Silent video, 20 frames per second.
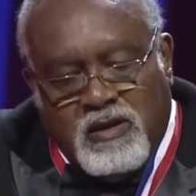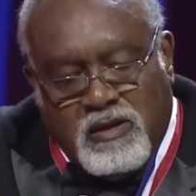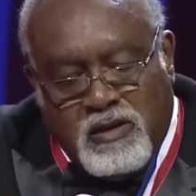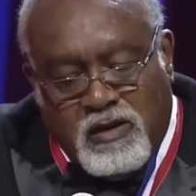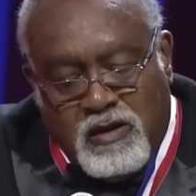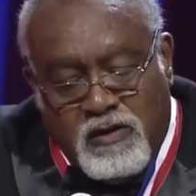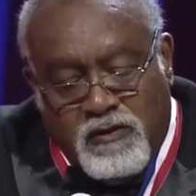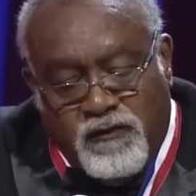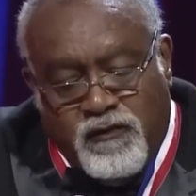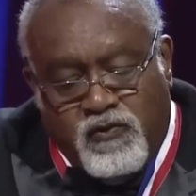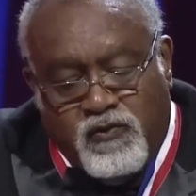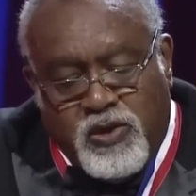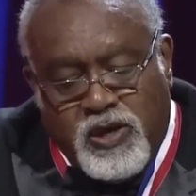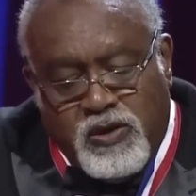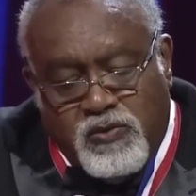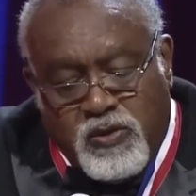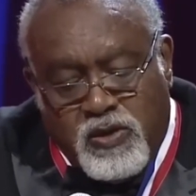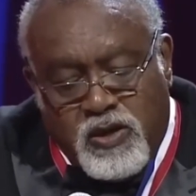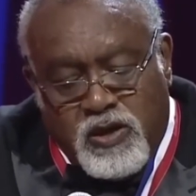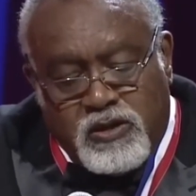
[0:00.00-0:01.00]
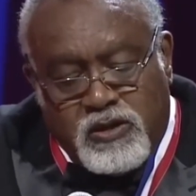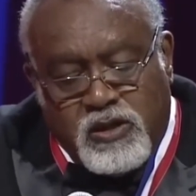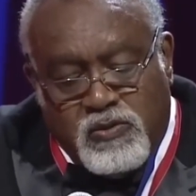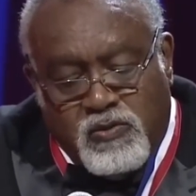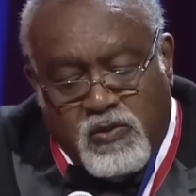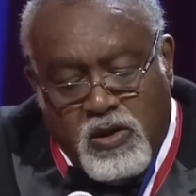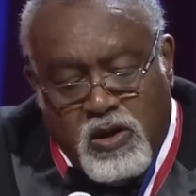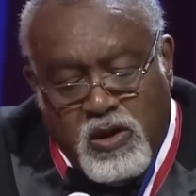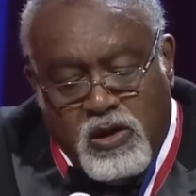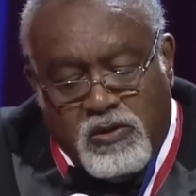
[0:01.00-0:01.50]
If we want to
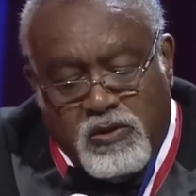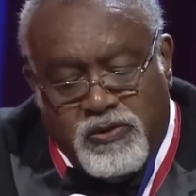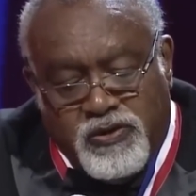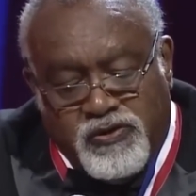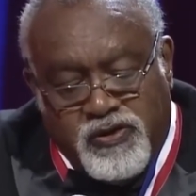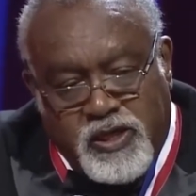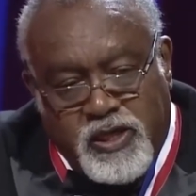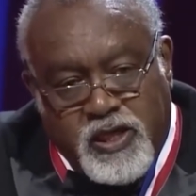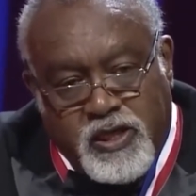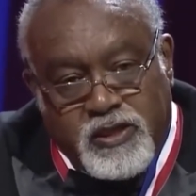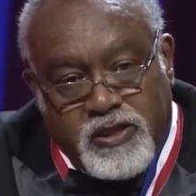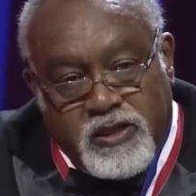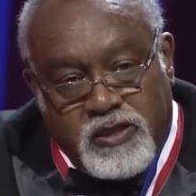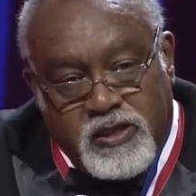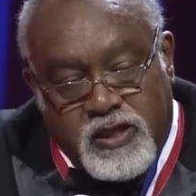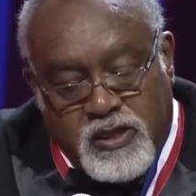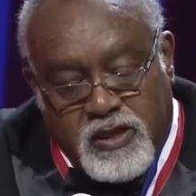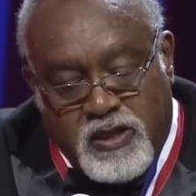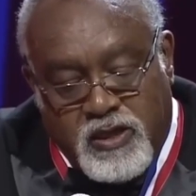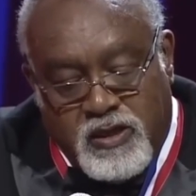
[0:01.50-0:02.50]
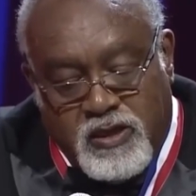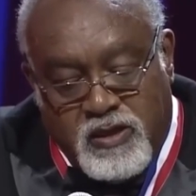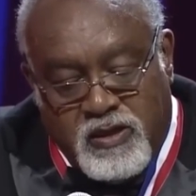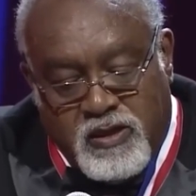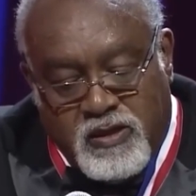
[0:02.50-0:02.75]
walk with dignity,